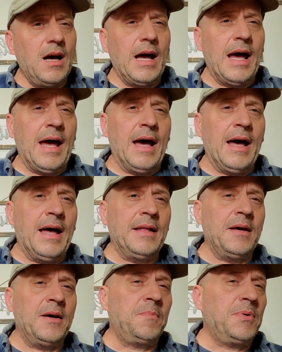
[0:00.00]

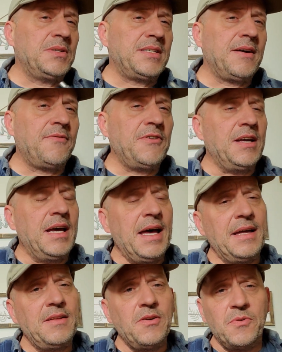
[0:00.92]
and he'll put stuff in your
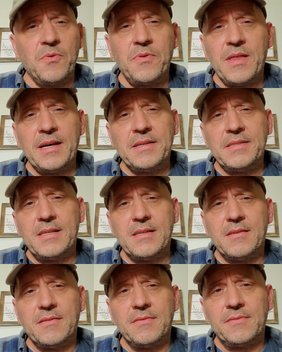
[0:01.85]
head to do things.
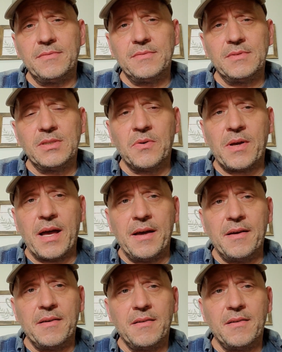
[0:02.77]
Okay,